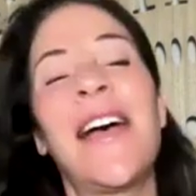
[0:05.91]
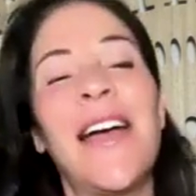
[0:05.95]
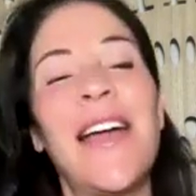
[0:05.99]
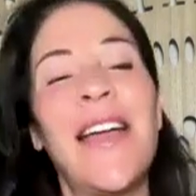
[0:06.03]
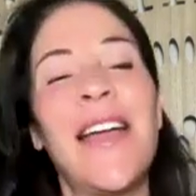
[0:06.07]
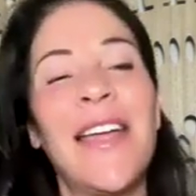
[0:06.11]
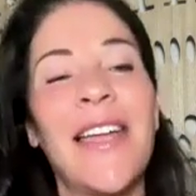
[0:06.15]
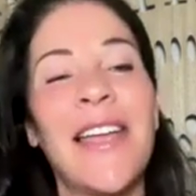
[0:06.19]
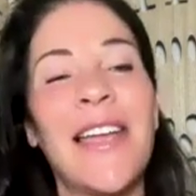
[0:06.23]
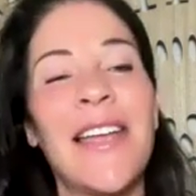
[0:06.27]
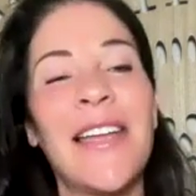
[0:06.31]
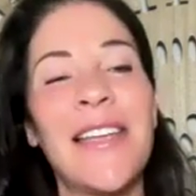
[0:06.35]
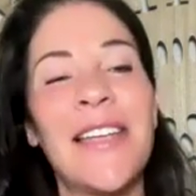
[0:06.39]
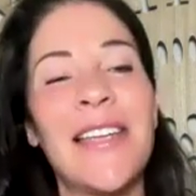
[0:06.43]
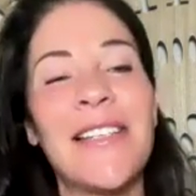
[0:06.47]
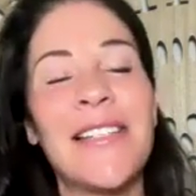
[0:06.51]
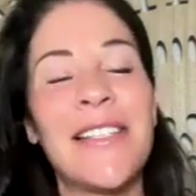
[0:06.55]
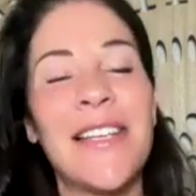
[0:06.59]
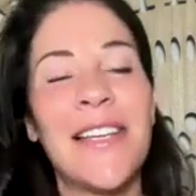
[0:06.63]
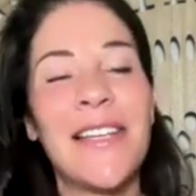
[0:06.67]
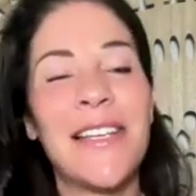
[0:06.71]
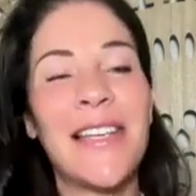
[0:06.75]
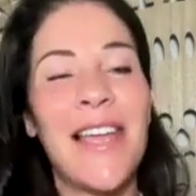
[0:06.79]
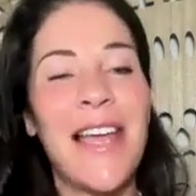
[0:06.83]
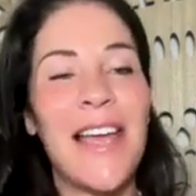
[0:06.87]

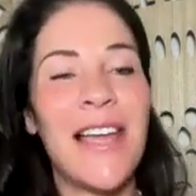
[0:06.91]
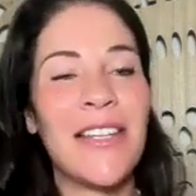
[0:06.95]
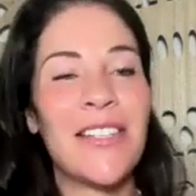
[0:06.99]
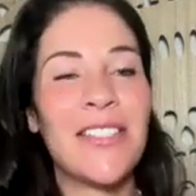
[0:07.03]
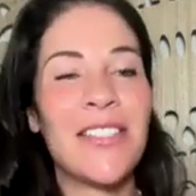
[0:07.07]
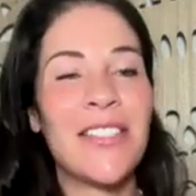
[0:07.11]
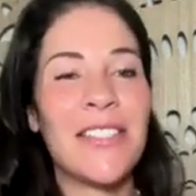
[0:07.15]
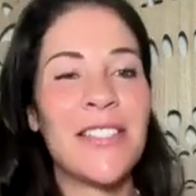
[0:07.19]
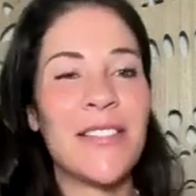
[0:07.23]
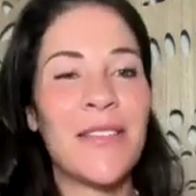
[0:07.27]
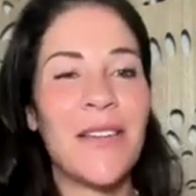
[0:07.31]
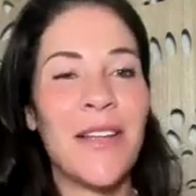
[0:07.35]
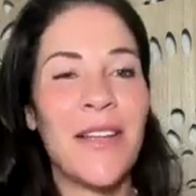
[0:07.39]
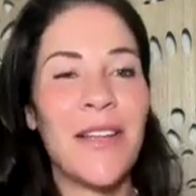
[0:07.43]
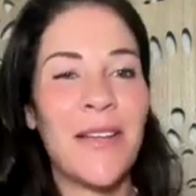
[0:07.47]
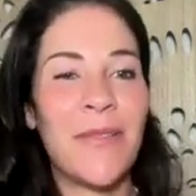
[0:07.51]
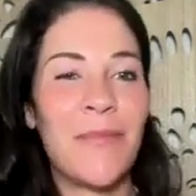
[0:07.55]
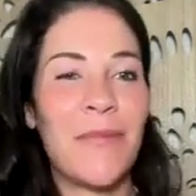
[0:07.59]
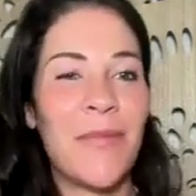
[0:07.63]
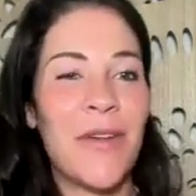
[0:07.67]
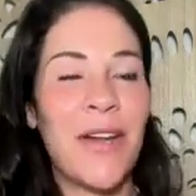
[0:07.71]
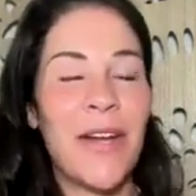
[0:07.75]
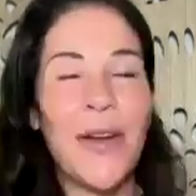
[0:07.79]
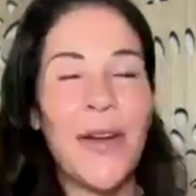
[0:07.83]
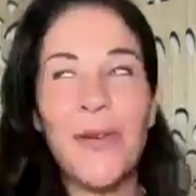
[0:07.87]
And yeah, just
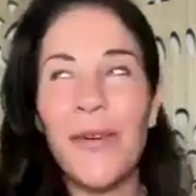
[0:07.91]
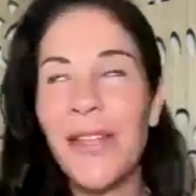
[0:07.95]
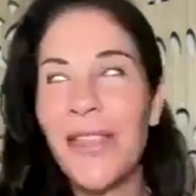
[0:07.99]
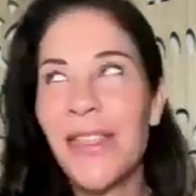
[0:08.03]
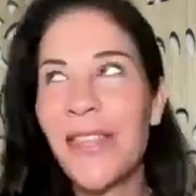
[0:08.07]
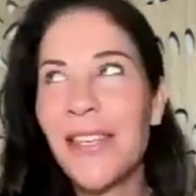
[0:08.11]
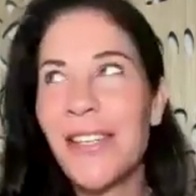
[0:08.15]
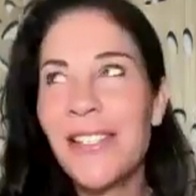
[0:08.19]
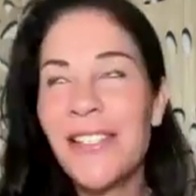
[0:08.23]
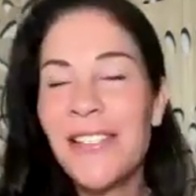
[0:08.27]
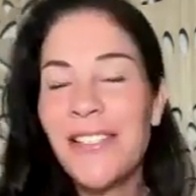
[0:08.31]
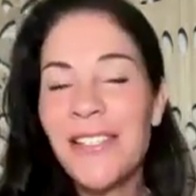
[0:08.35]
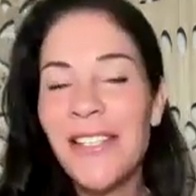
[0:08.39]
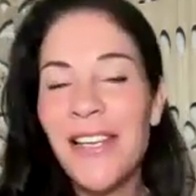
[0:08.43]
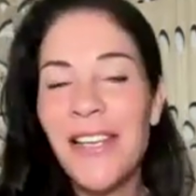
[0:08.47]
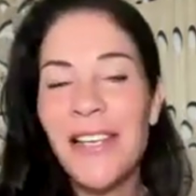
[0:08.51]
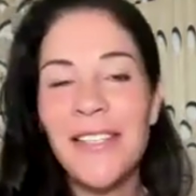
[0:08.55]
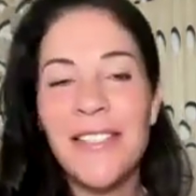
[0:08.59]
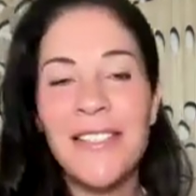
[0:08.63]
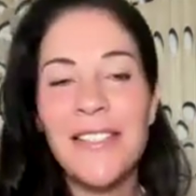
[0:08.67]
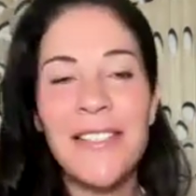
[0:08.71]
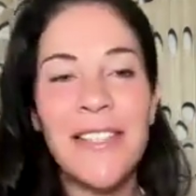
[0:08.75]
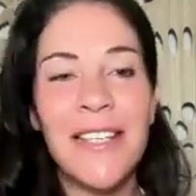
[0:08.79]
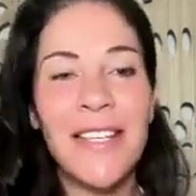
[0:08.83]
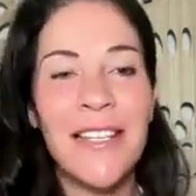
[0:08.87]
bear with us
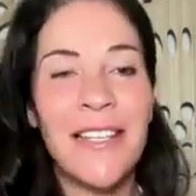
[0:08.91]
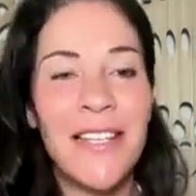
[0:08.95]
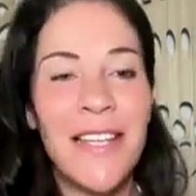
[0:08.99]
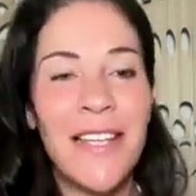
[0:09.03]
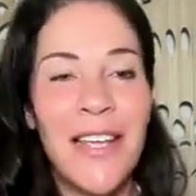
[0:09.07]
as